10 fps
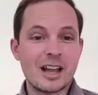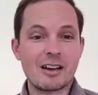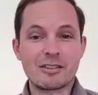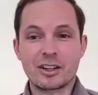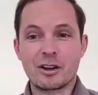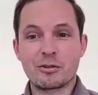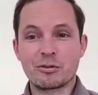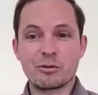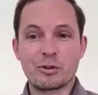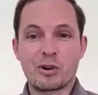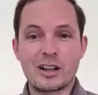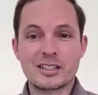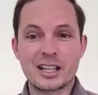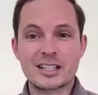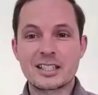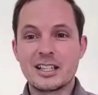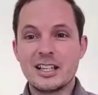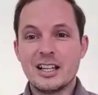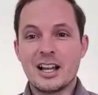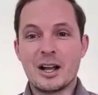how to go through the process,
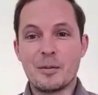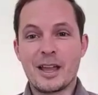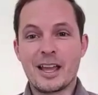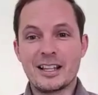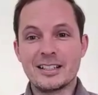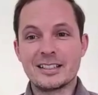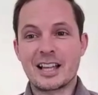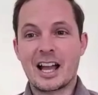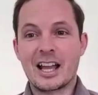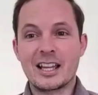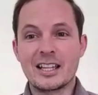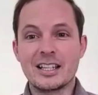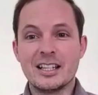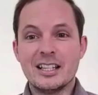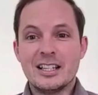um, and I